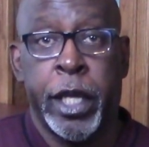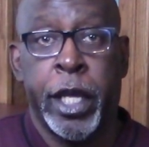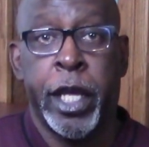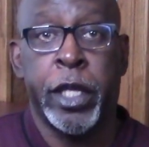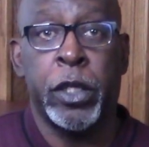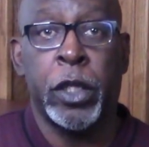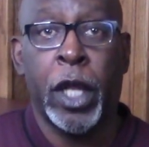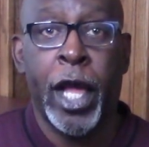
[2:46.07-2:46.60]

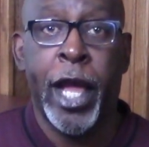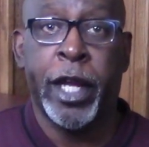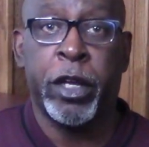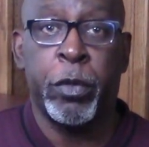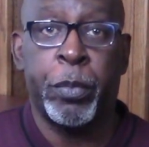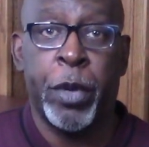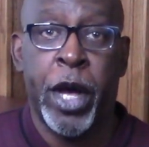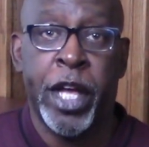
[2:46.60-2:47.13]
and a lack
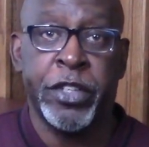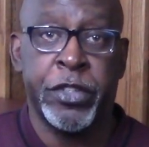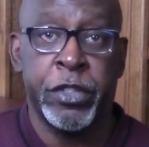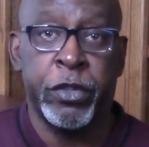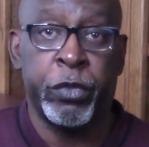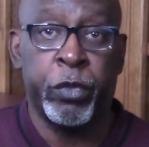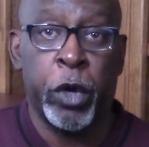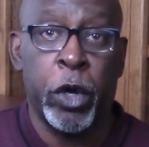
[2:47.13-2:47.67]
of
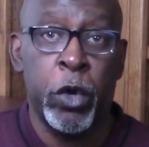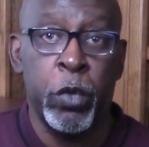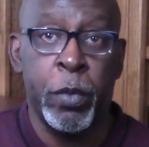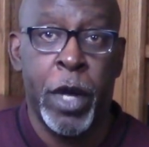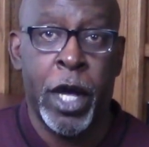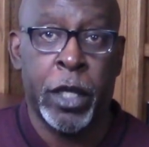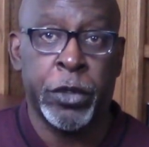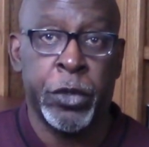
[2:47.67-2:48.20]
positive role
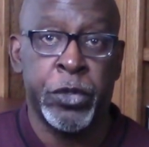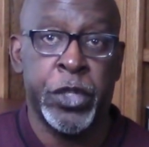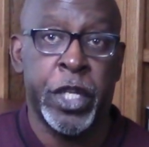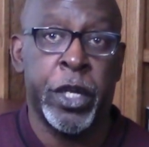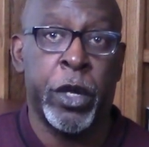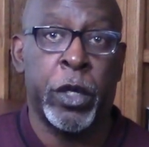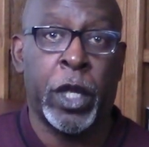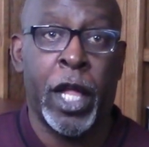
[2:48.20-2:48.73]
models
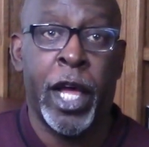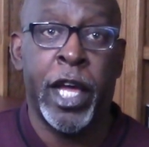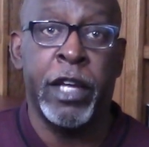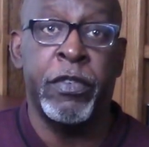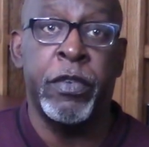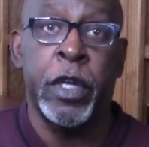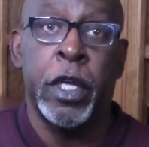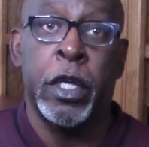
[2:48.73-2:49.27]
in our
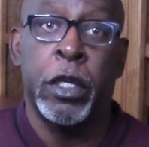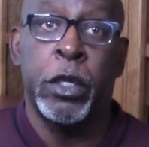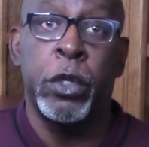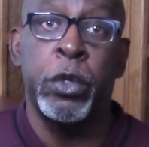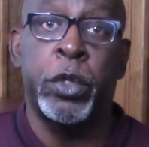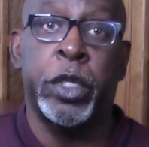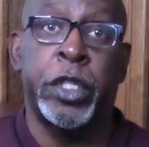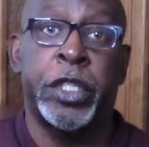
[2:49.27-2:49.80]
life
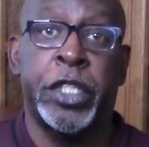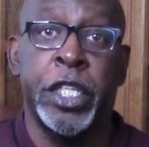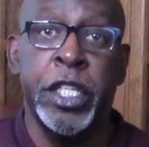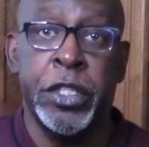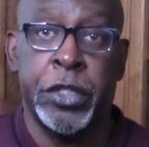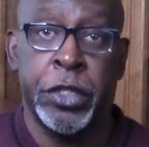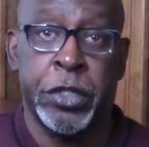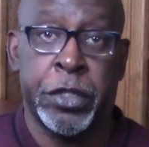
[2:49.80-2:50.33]
who could
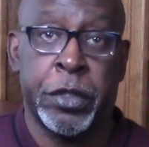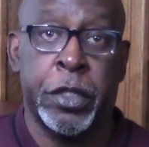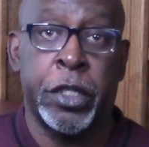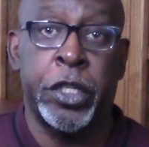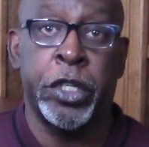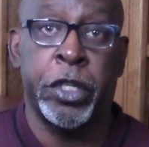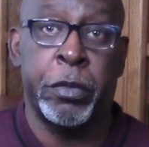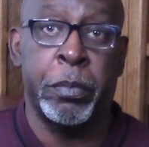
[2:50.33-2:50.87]
teach us
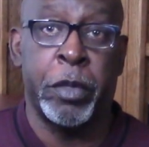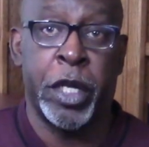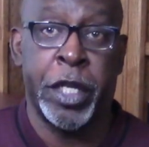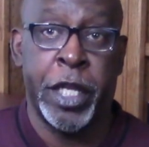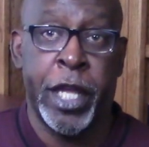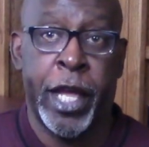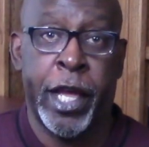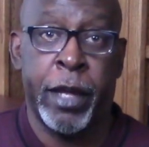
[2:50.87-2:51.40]
good
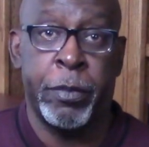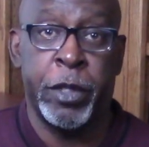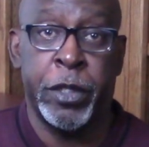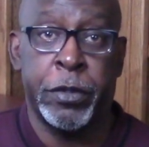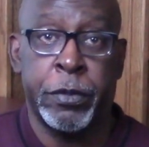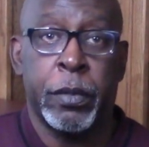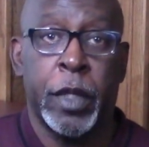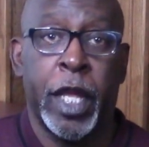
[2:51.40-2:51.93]
money
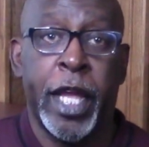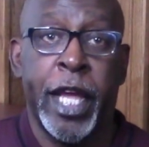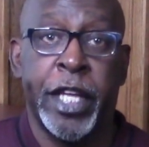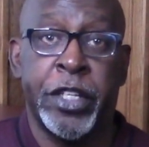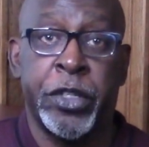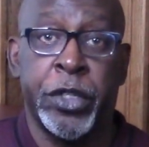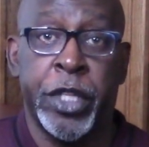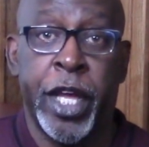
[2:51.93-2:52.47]
habits.
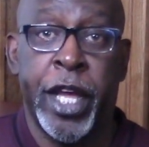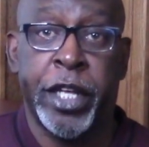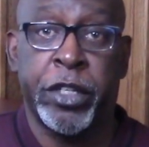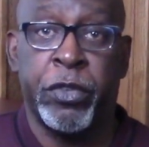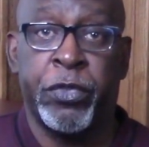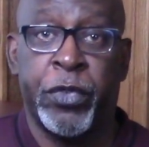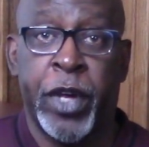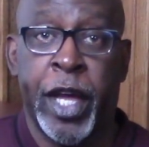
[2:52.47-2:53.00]
Add to that
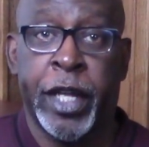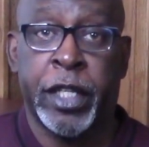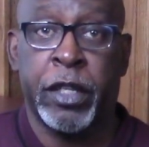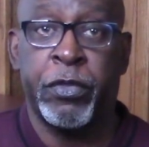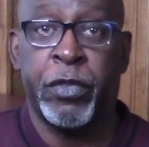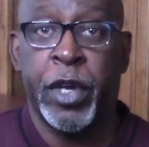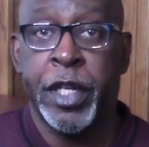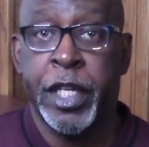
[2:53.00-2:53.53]
the fact
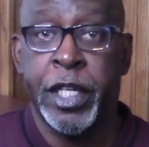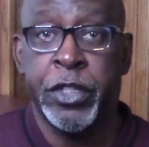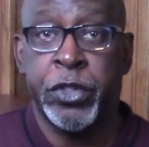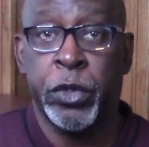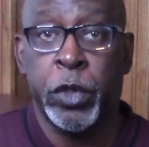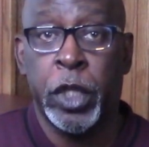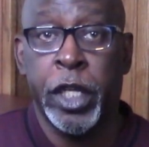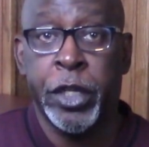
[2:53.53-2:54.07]
that
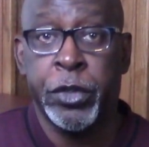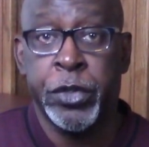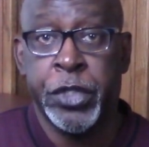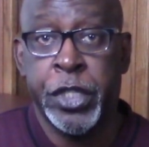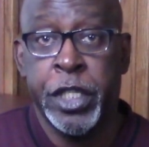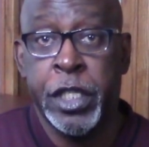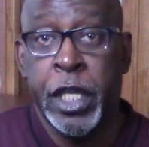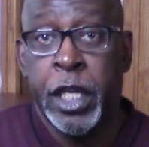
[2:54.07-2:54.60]
financial
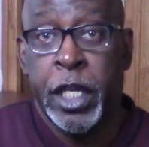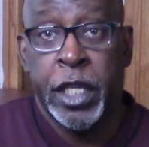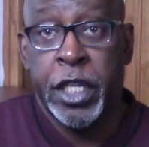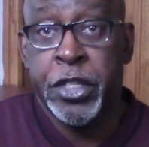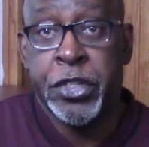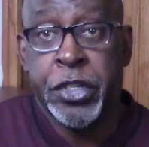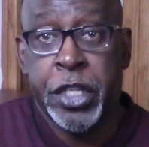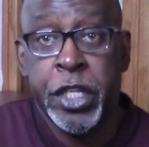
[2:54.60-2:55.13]
literacy
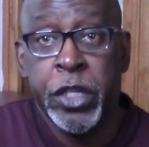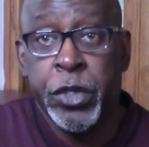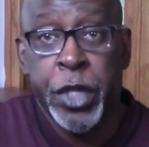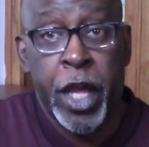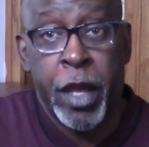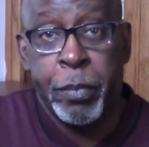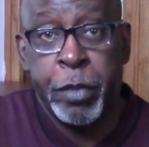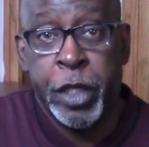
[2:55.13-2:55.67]
is still
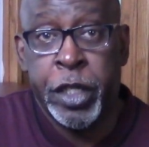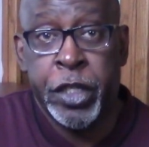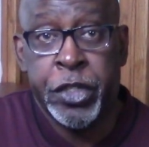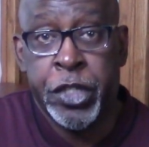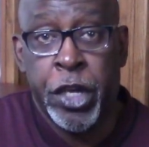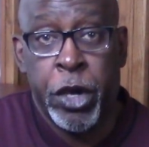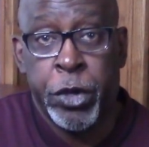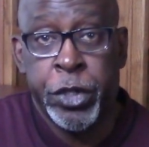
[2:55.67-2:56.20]
not being
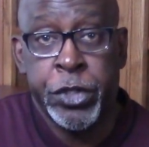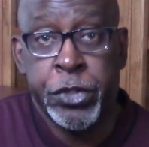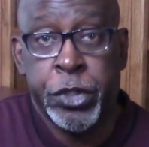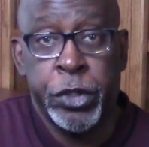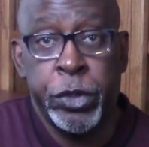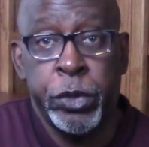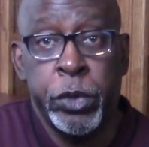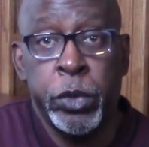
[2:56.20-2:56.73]
taught in
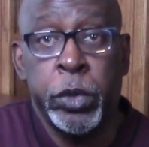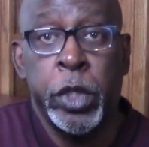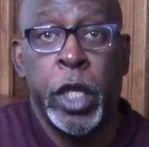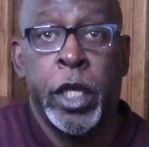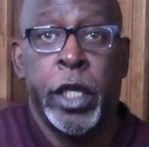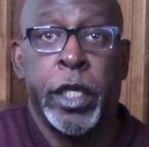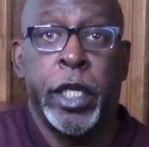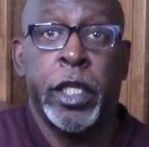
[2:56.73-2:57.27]
school,
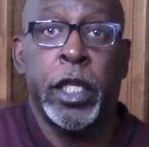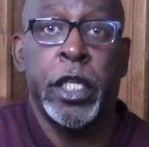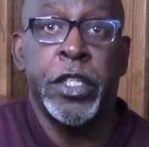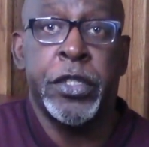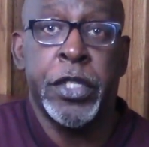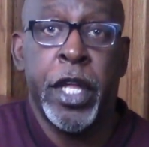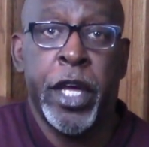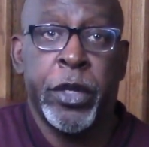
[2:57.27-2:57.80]
at
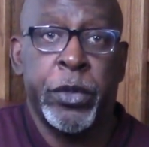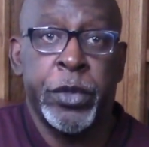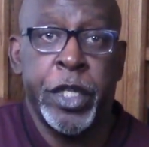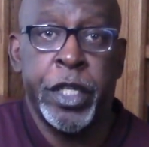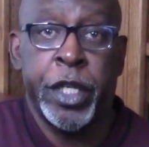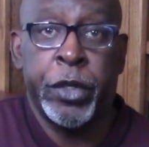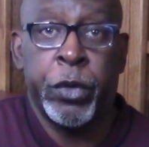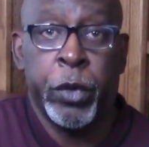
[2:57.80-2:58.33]
least not on
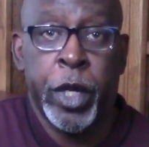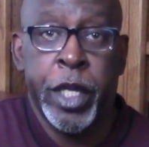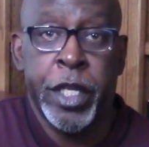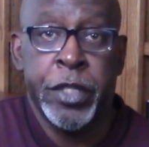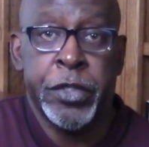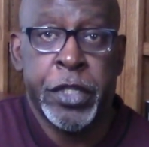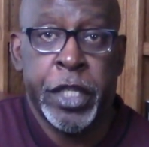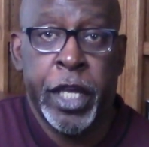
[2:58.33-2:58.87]
any
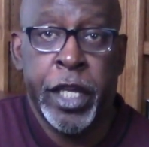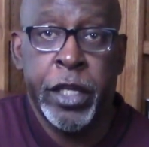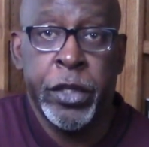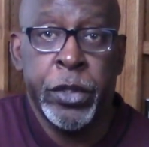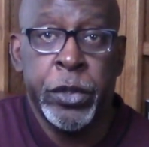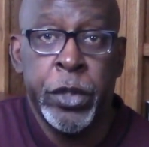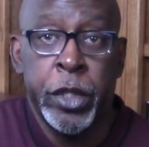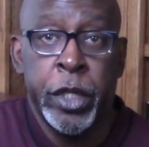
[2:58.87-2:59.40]
grand
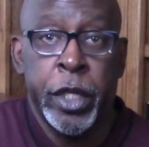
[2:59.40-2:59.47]
scale,